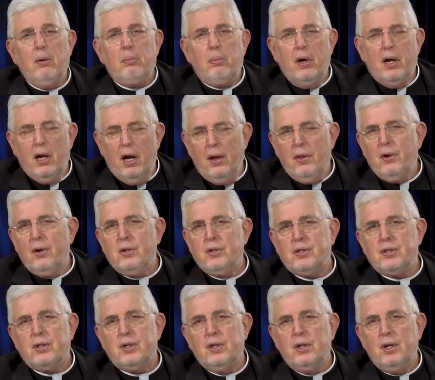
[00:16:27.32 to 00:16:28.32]
But
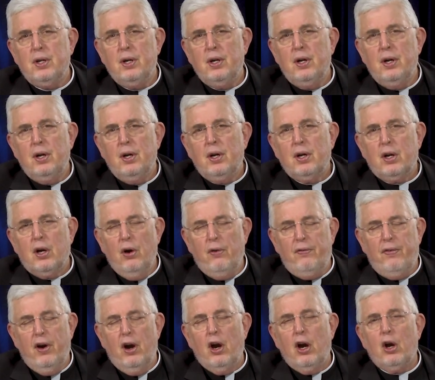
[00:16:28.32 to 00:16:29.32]
others go
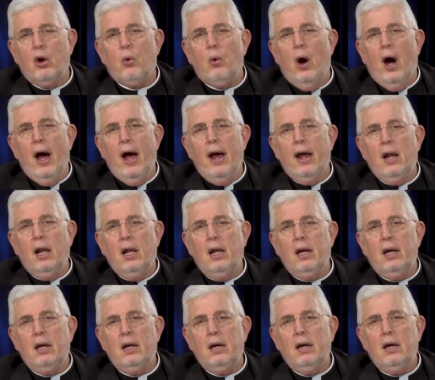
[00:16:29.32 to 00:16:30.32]
very
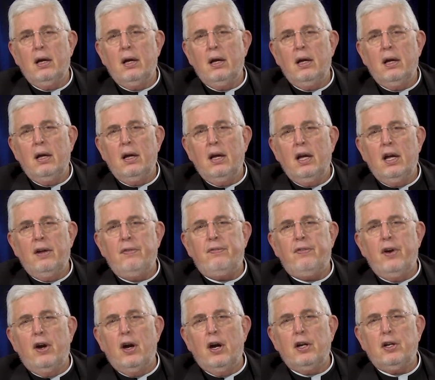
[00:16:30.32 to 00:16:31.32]
quietly and
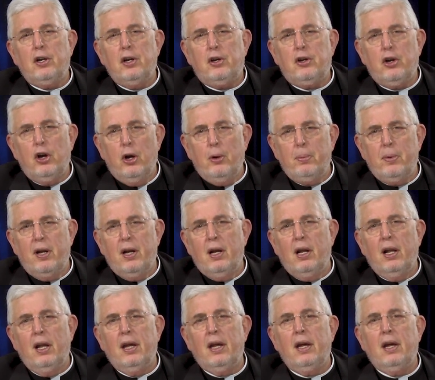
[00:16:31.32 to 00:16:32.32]
very
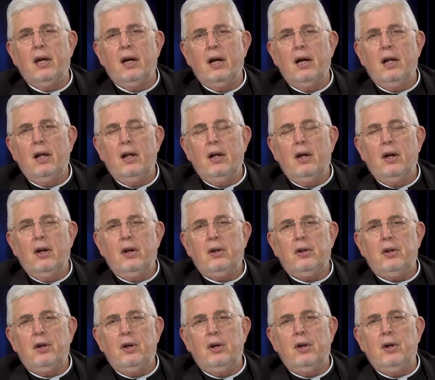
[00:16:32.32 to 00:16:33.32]
determinedly
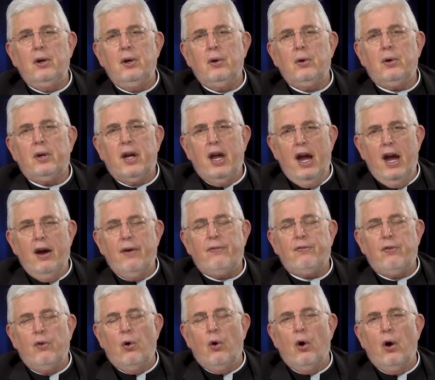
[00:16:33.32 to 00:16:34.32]
to care
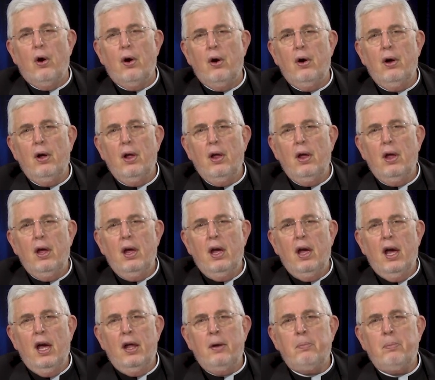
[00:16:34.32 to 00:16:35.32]
for
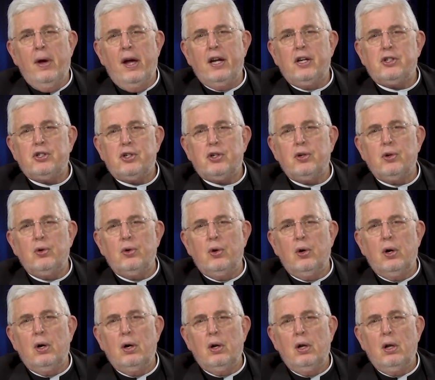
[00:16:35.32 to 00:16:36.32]
and make
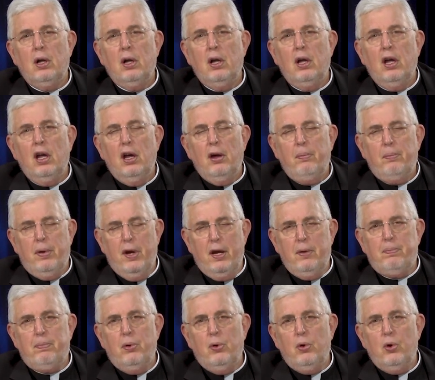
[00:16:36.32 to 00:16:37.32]
sure
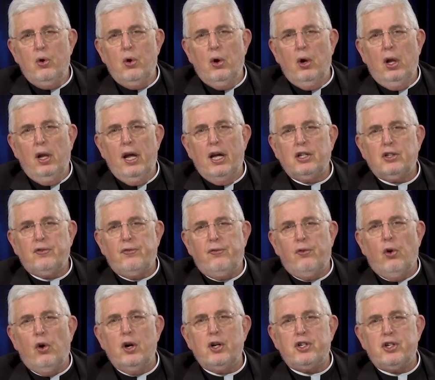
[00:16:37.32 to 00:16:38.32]
people who are less
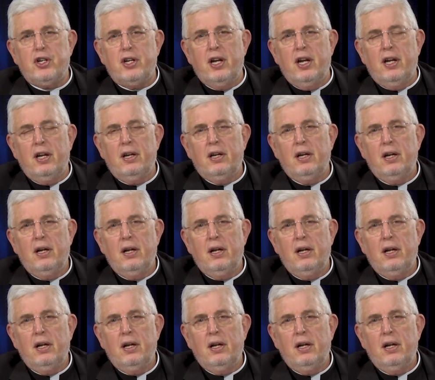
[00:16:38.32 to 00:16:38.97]
fortunate